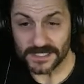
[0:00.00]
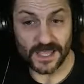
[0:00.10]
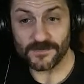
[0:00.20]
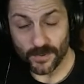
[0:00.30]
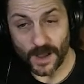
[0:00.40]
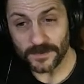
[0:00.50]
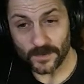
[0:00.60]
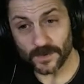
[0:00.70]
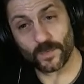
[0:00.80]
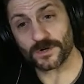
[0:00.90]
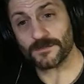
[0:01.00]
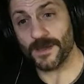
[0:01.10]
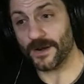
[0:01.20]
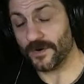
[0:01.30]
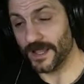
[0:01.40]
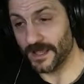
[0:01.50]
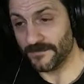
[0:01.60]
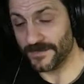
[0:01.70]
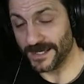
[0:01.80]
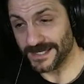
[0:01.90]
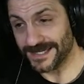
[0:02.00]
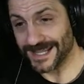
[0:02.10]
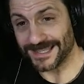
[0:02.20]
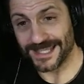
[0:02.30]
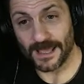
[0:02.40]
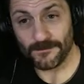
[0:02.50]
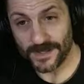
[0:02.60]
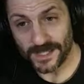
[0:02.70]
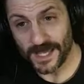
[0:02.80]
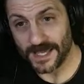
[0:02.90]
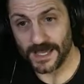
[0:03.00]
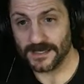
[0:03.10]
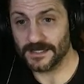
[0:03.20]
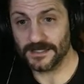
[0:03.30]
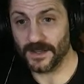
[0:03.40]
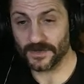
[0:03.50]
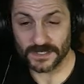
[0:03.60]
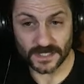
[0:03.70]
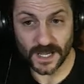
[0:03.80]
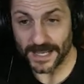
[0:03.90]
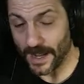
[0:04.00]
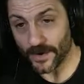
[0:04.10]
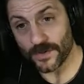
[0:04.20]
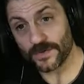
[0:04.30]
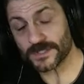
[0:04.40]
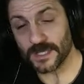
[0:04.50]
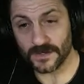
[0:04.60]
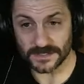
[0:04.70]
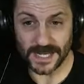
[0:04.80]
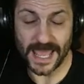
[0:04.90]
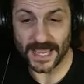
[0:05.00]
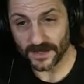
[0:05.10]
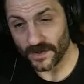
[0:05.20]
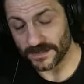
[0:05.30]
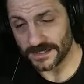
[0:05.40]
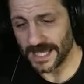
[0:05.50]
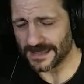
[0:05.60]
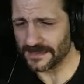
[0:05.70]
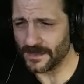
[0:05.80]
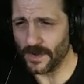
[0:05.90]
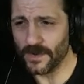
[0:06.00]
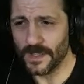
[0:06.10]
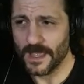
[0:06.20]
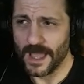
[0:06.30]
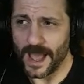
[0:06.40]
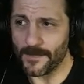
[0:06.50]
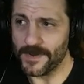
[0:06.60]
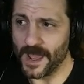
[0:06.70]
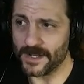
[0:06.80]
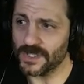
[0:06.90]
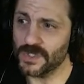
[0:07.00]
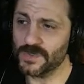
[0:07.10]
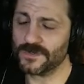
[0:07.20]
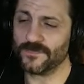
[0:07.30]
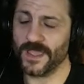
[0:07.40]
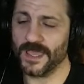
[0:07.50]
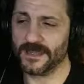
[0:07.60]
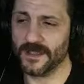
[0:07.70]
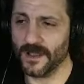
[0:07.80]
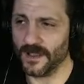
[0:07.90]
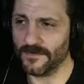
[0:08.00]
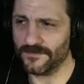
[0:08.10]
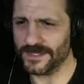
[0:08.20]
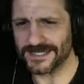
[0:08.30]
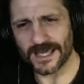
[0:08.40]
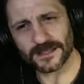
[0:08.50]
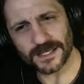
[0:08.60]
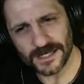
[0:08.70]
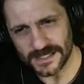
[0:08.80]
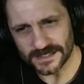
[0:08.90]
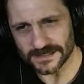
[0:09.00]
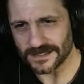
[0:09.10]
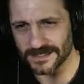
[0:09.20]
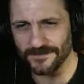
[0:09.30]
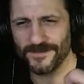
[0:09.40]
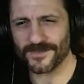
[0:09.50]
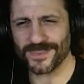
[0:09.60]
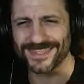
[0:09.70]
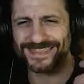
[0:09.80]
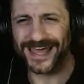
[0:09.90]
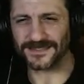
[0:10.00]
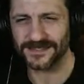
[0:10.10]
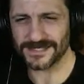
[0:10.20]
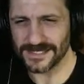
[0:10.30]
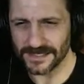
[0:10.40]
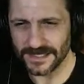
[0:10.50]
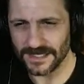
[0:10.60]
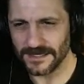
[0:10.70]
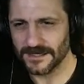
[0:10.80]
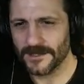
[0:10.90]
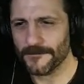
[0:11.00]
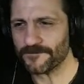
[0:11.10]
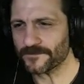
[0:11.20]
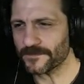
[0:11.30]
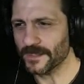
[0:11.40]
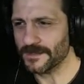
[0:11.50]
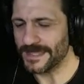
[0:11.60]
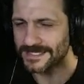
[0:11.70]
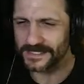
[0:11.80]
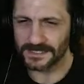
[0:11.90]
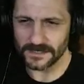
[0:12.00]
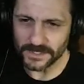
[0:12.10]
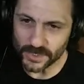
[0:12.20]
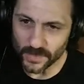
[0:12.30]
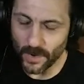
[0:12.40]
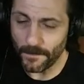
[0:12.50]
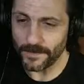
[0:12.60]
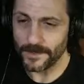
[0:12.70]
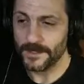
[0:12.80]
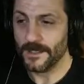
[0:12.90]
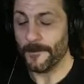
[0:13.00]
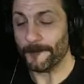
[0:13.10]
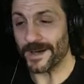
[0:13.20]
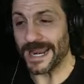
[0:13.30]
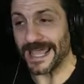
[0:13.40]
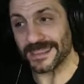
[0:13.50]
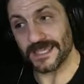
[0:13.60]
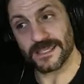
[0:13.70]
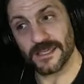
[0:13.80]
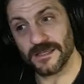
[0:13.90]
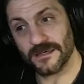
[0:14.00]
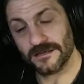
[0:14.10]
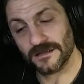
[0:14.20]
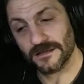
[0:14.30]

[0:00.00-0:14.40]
7 probably would have worked better if they didn't get the MPAA in there to cut out all those kills and hack it all to death. Though I'm not a huge fan of the telekinesis, because I felt like that's a silly trope. But I think in